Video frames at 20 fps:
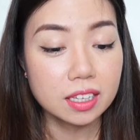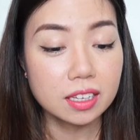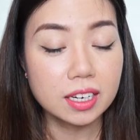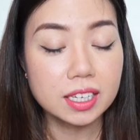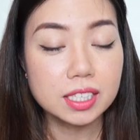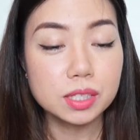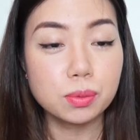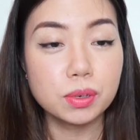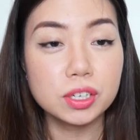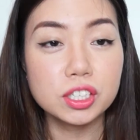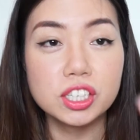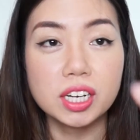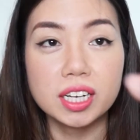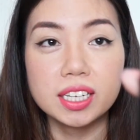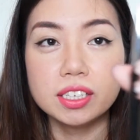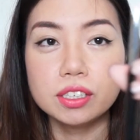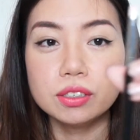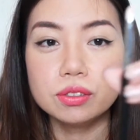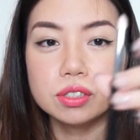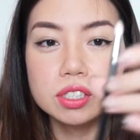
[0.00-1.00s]
The next brush I
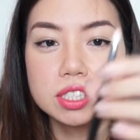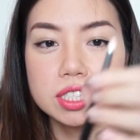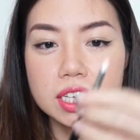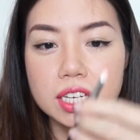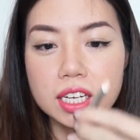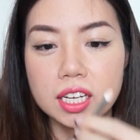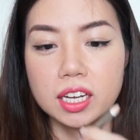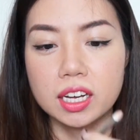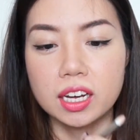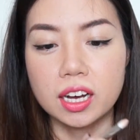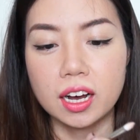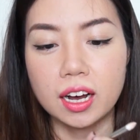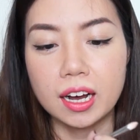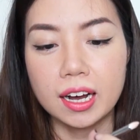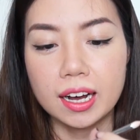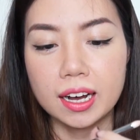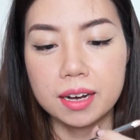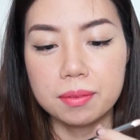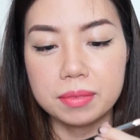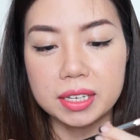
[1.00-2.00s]
use
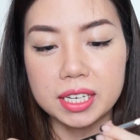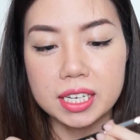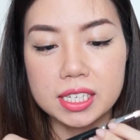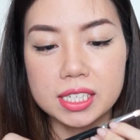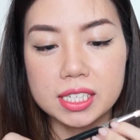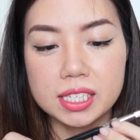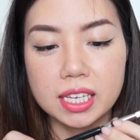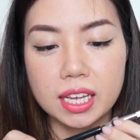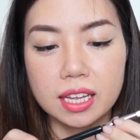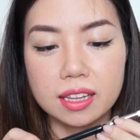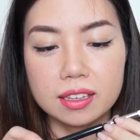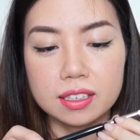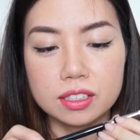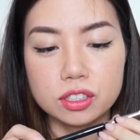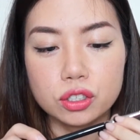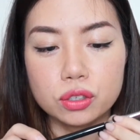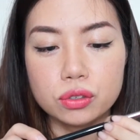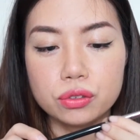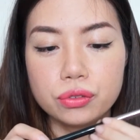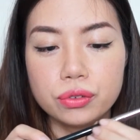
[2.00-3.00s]
is the
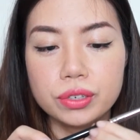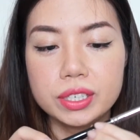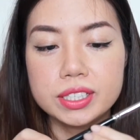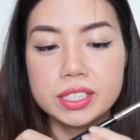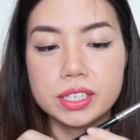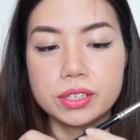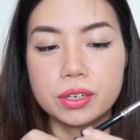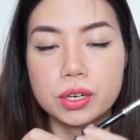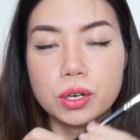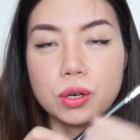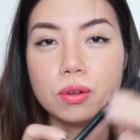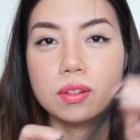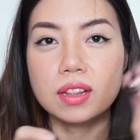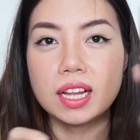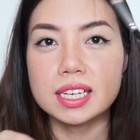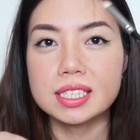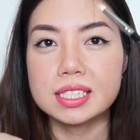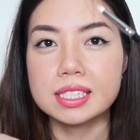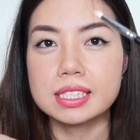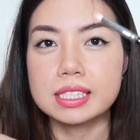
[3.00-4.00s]
230
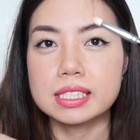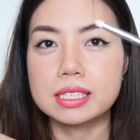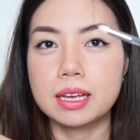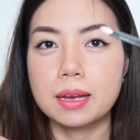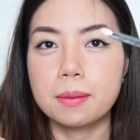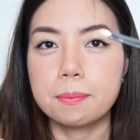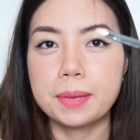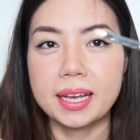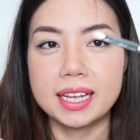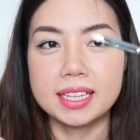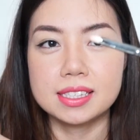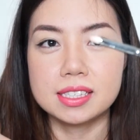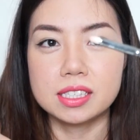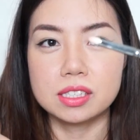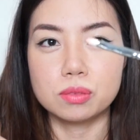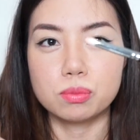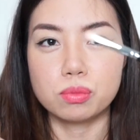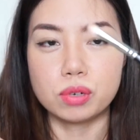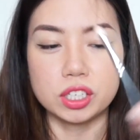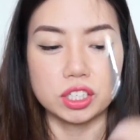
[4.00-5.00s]
Luxe
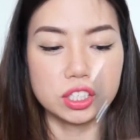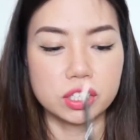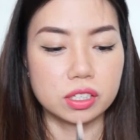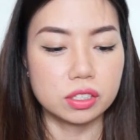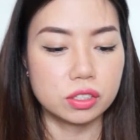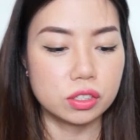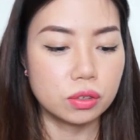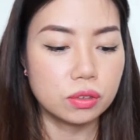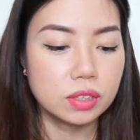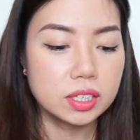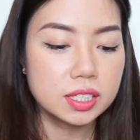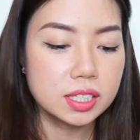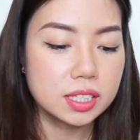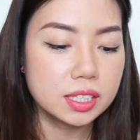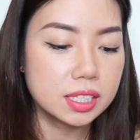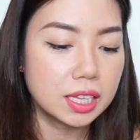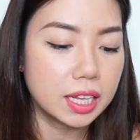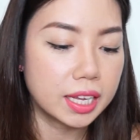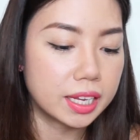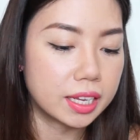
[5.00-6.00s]
pencil brush. So this
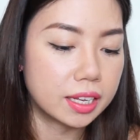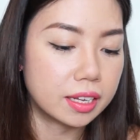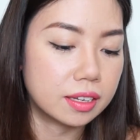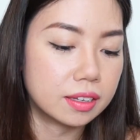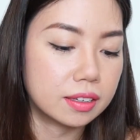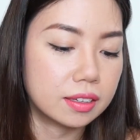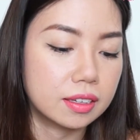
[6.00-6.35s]
is like